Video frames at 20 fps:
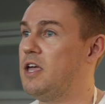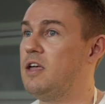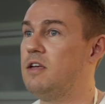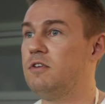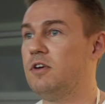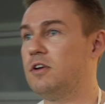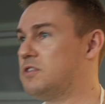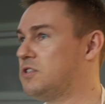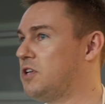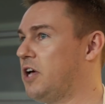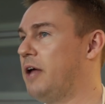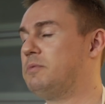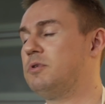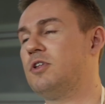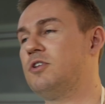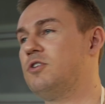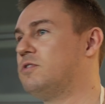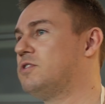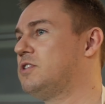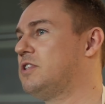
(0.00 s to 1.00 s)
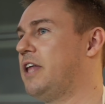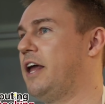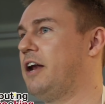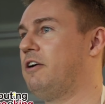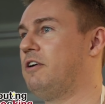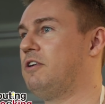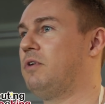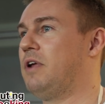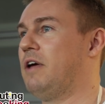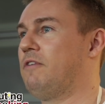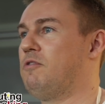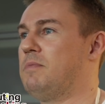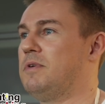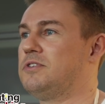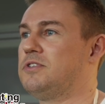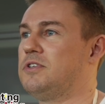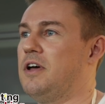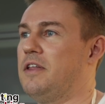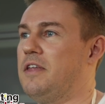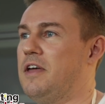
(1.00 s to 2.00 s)
You can sign up to the newsletter and you'll never
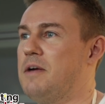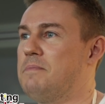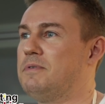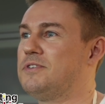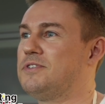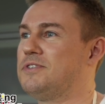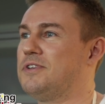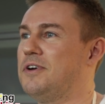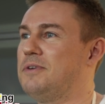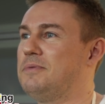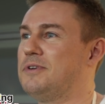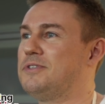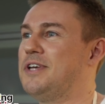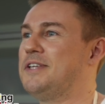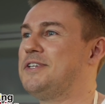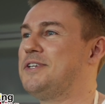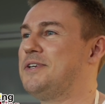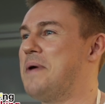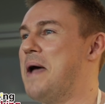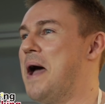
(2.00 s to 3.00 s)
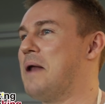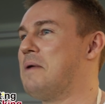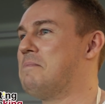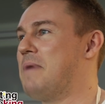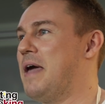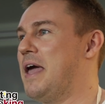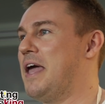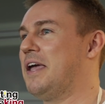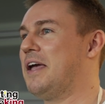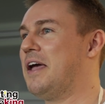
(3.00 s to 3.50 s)
miss another episode. We're teaching you how to make